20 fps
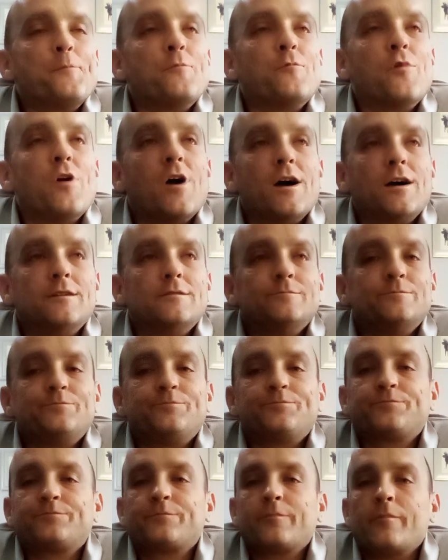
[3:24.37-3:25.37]
Right.
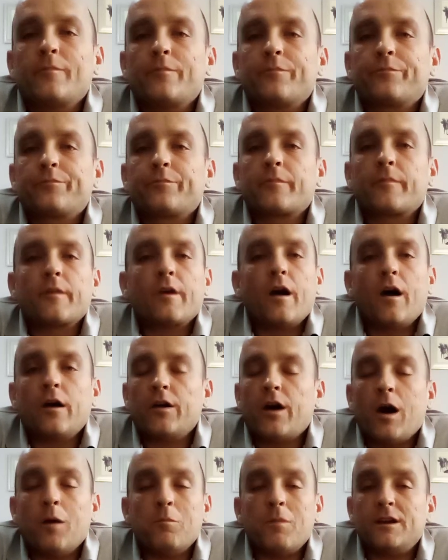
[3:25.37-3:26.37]

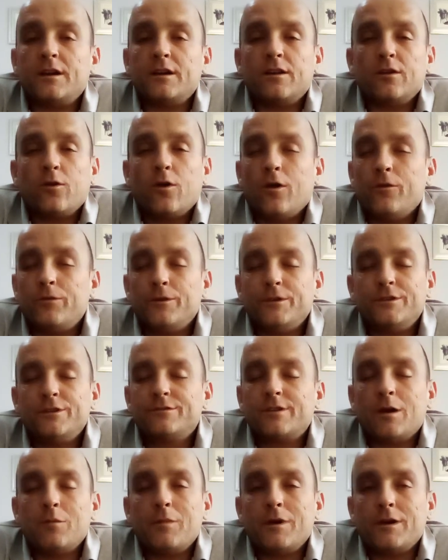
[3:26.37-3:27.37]
I'm making a coffee.
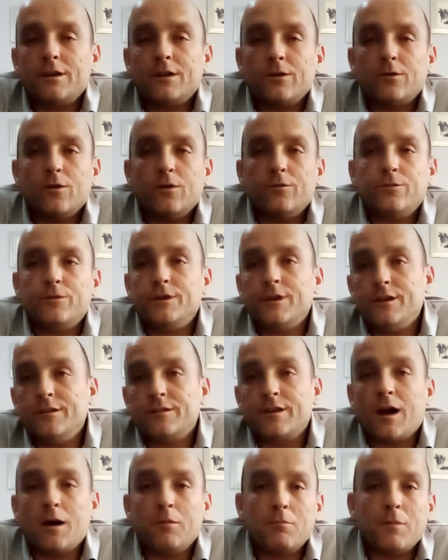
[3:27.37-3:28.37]
Just say I'm making a coffee.
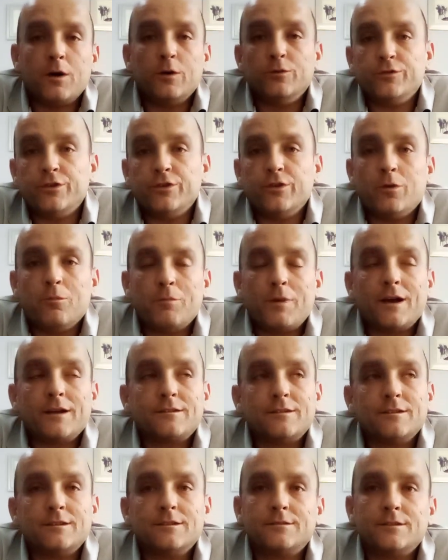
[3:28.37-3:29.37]
He's come moseying on
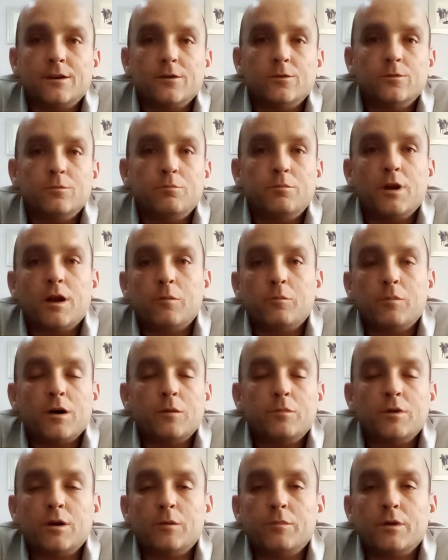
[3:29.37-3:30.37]
back to the cell. Blah
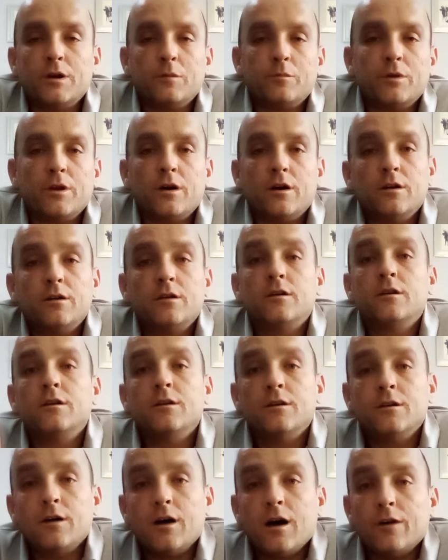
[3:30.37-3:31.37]
blah blah blah blah.
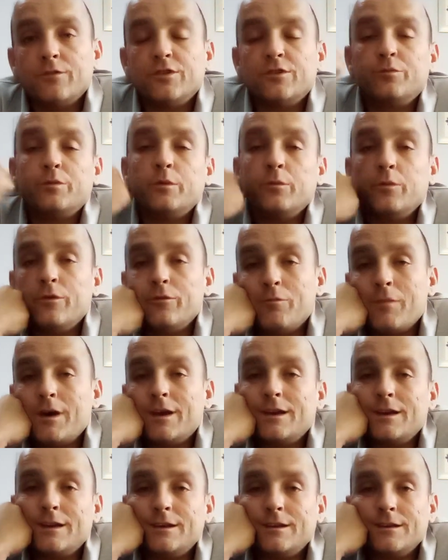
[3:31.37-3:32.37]
I've just been with
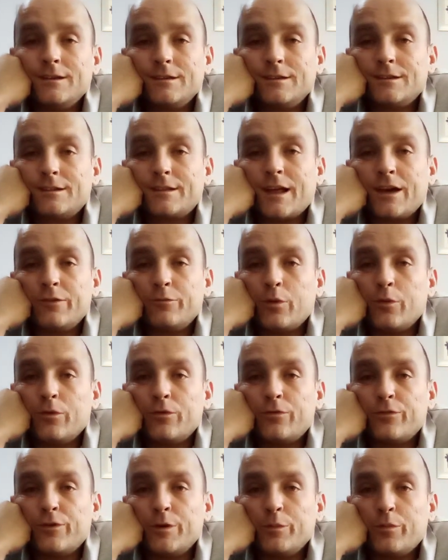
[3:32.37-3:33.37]
matey. They
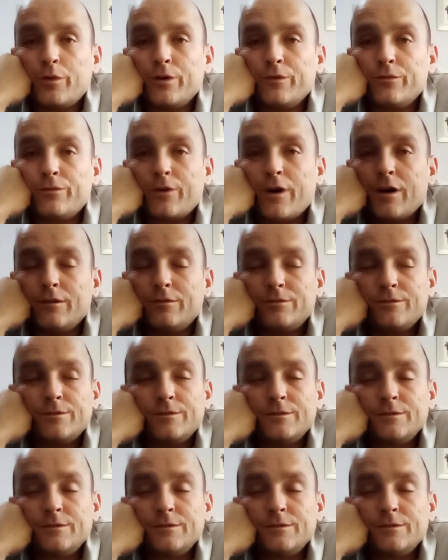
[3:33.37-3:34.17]
bought a 3.5.